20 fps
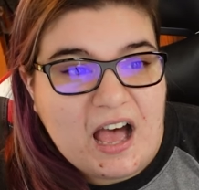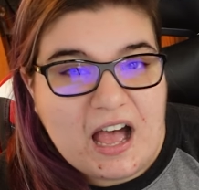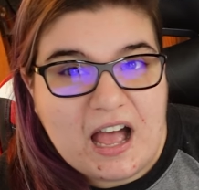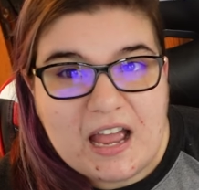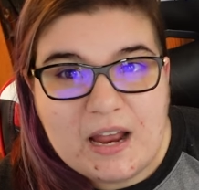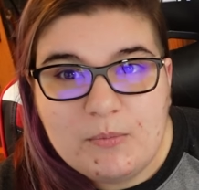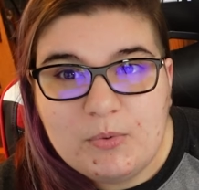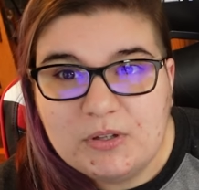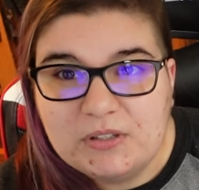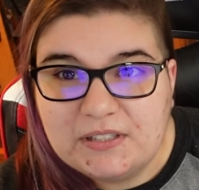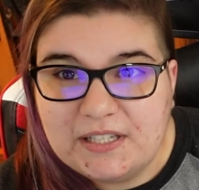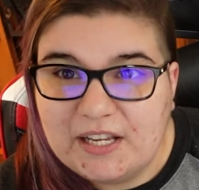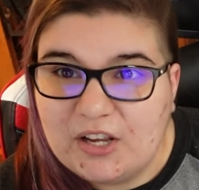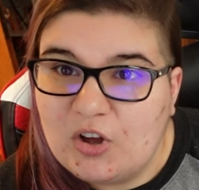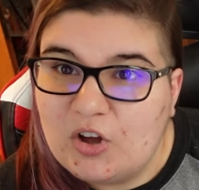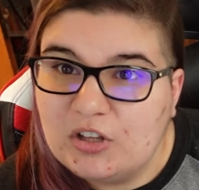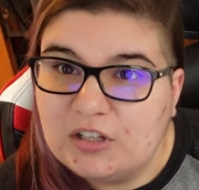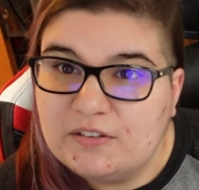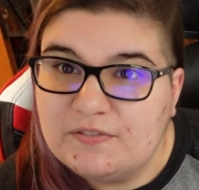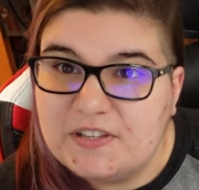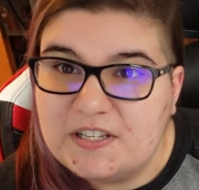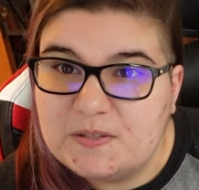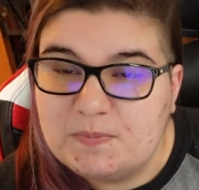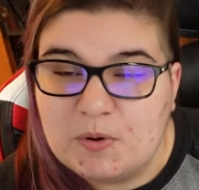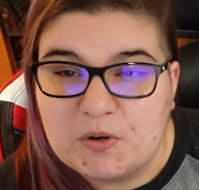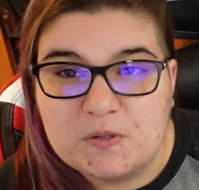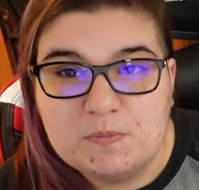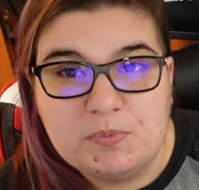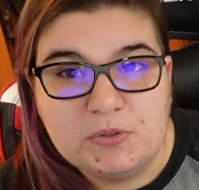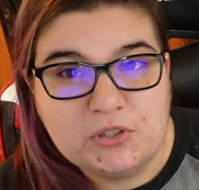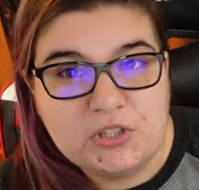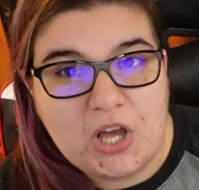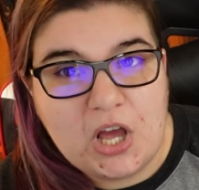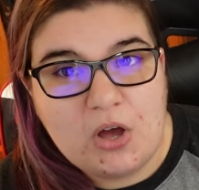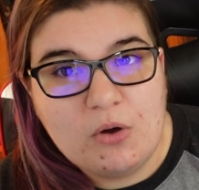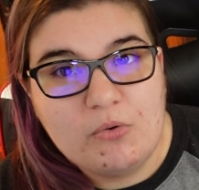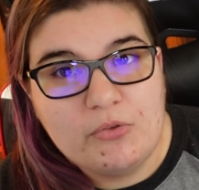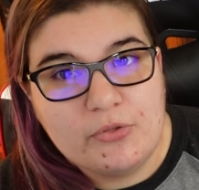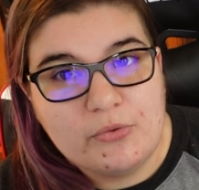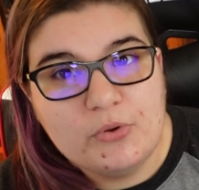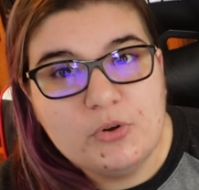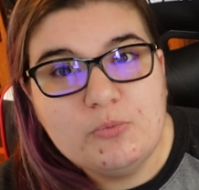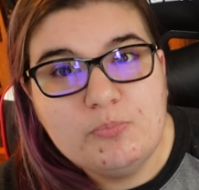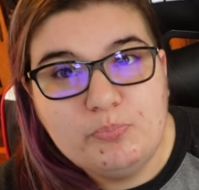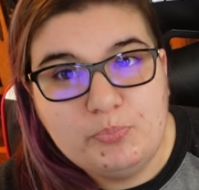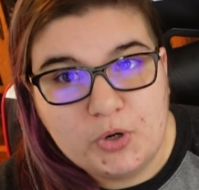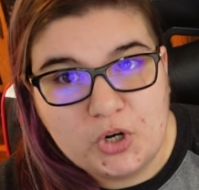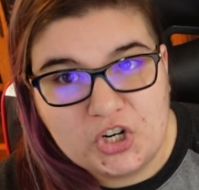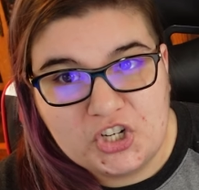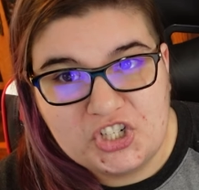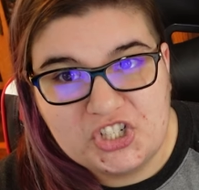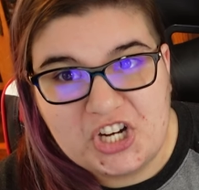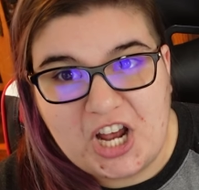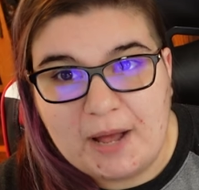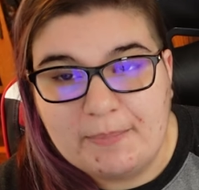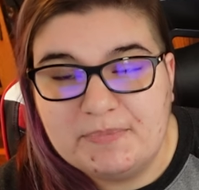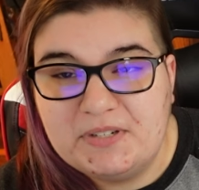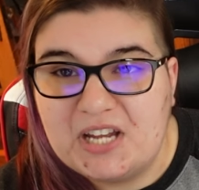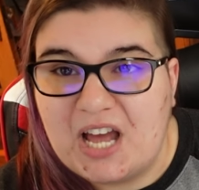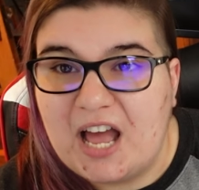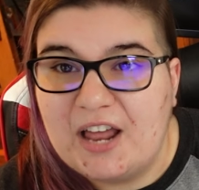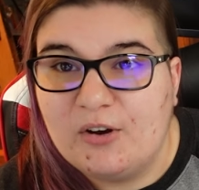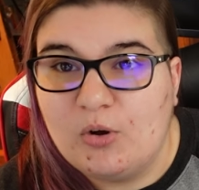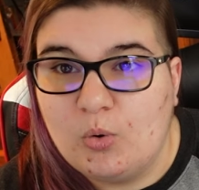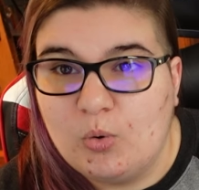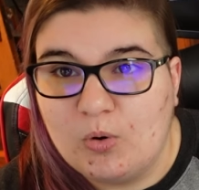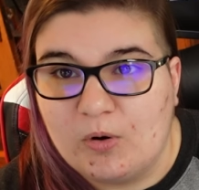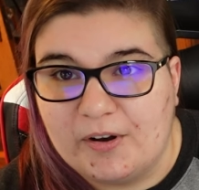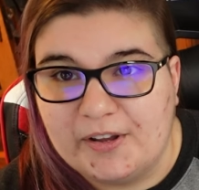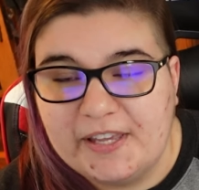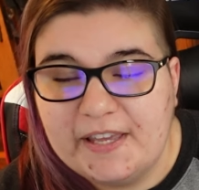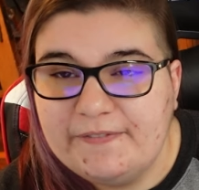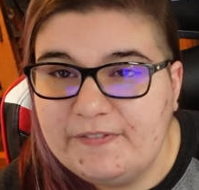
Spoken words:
I will link all of these books below through bookshop.org.